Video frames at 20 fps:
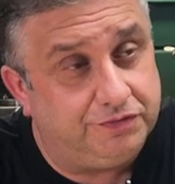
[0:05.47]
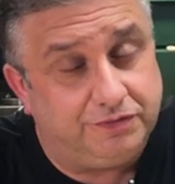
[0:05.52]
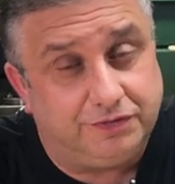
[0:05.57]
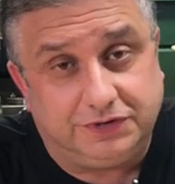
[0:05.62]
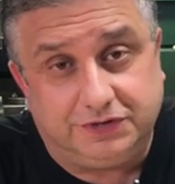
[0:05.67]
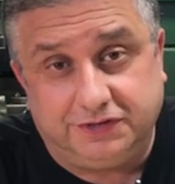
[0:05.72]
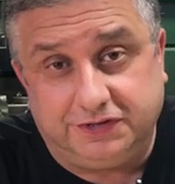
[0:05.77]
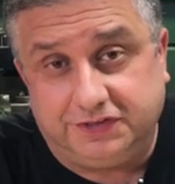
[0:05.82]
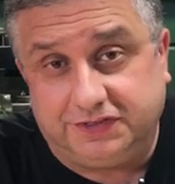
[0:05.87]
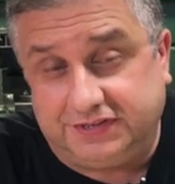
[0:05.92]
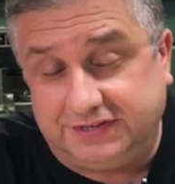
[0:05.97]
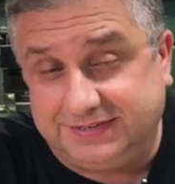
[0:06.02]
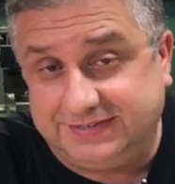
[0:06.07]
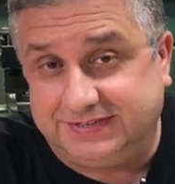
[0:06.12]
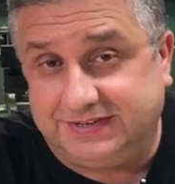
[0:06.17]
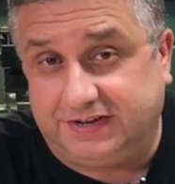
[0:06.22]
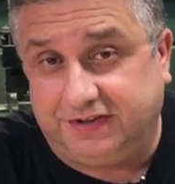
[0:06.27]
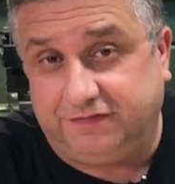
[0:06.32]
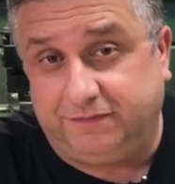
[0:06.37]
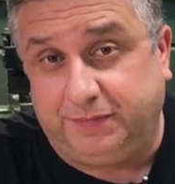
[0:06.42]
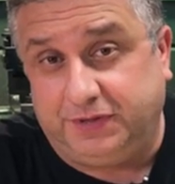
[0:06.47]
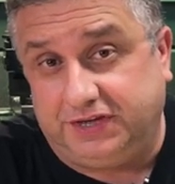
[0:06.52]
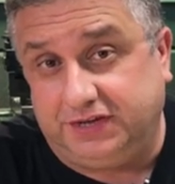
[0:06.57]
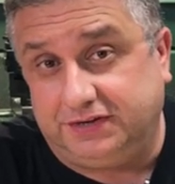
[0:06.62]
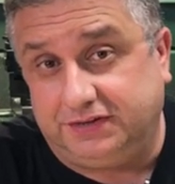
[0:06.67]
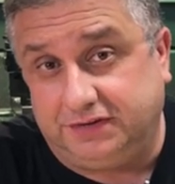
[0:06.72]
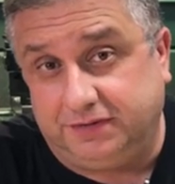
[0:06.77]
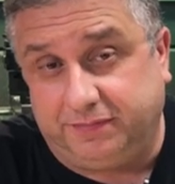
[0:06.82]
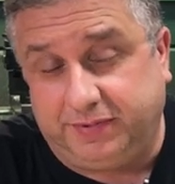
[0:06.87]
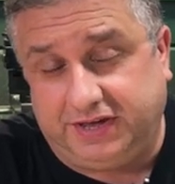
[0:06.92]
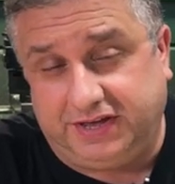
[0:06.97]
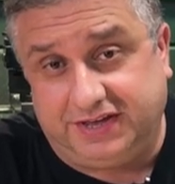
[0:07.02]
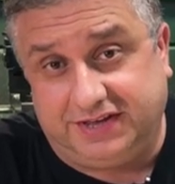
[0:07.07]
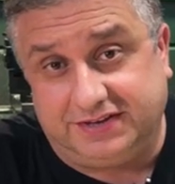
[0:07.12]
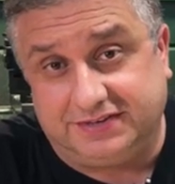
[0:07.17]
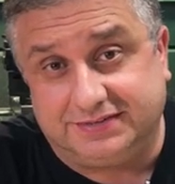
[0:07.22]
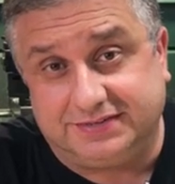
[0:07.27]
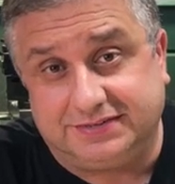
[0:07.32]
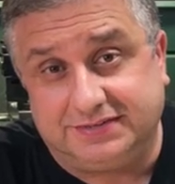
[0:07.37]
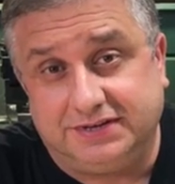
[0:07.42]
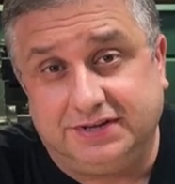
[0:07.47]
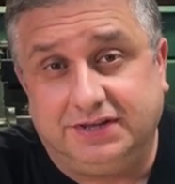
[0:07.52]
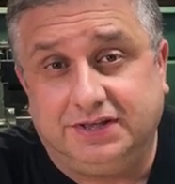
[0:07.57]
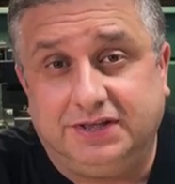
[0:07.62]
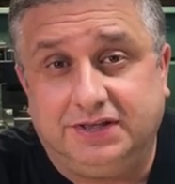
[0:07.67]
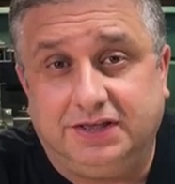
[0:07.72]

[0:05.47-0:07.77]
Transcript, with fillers: you one of the things that I've made in the past.